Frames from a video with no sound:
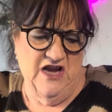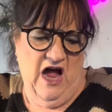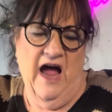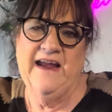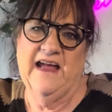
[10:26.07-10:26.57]

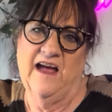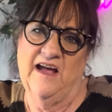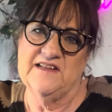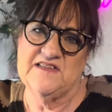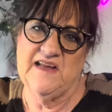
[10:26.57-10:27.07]
I
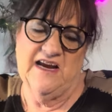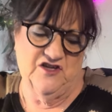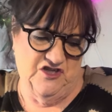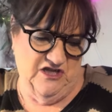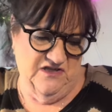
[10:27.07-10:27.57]
cut
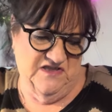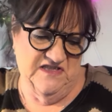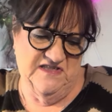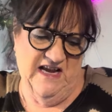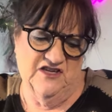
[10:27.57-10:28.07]
sections. The
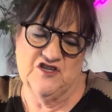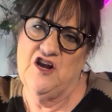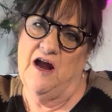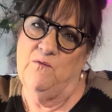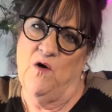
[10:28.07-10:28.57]
section
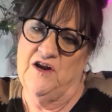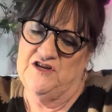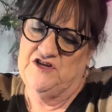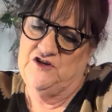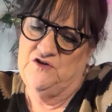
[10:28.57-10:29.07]
I want
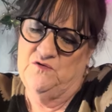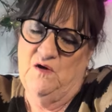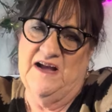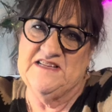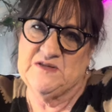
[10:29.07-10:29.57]
to do,
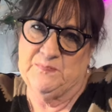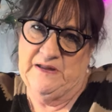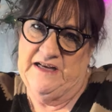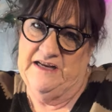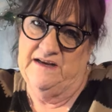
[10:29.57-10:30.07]
I
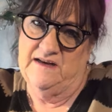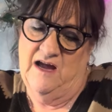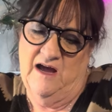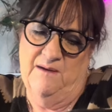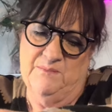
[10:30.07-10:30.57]
split it
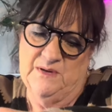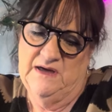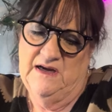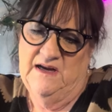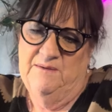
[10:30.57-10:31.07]
up.
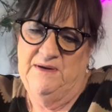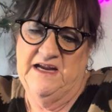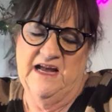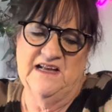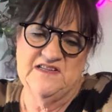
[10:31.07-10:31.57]

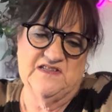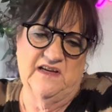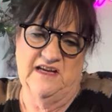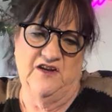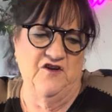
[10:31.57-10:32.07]
Because
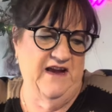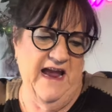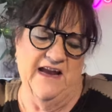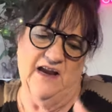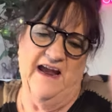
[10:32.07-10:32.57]
you
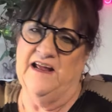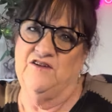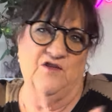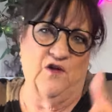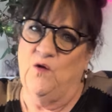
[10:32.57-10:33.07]
can't
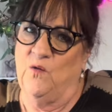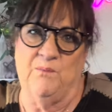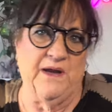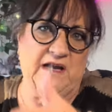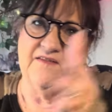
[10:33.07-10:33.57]
handle the whole
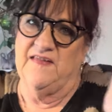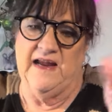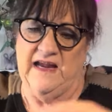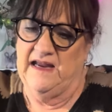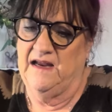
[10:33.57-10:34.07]
big
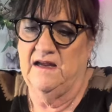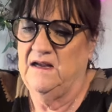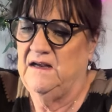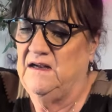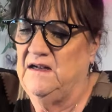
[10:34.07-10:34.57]
thing.
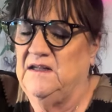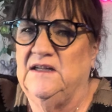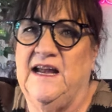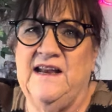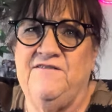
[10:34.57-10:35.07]

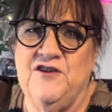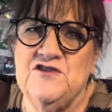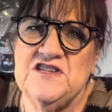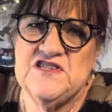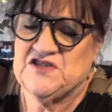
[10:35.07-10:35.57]
And if you're
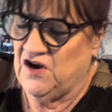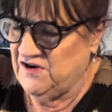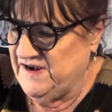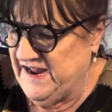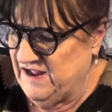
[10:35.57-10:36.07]
just
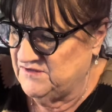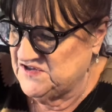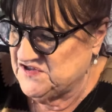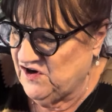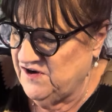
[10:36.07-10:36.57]
starting out,
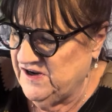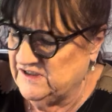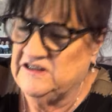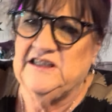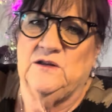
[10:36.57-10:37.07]
start on
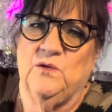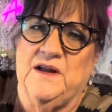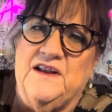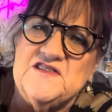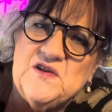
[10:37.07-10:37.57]
a little
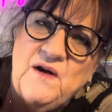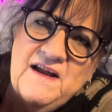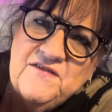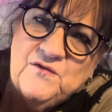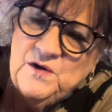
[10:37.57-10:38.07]
one. So I
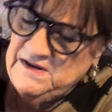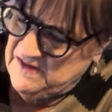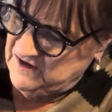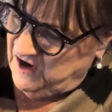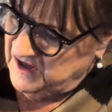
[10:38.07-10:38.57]
have 3 of
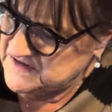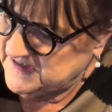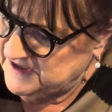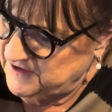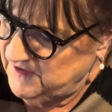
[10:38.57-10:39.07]
the dots
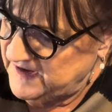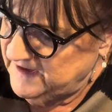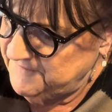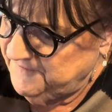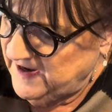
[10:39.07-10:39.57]
here, and
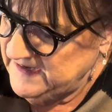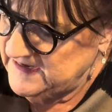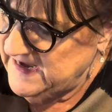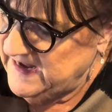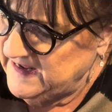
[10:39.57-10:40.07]
I find
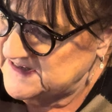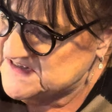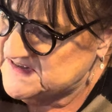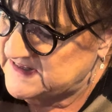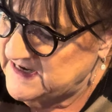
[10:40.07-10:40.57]
an
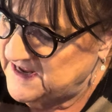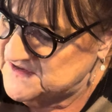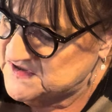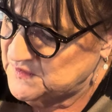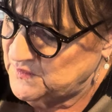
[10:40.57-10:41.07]
X that
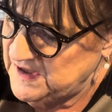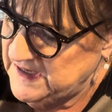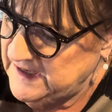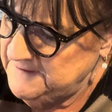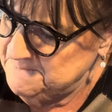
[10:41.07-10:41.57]
has
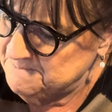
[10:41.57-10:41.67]
3,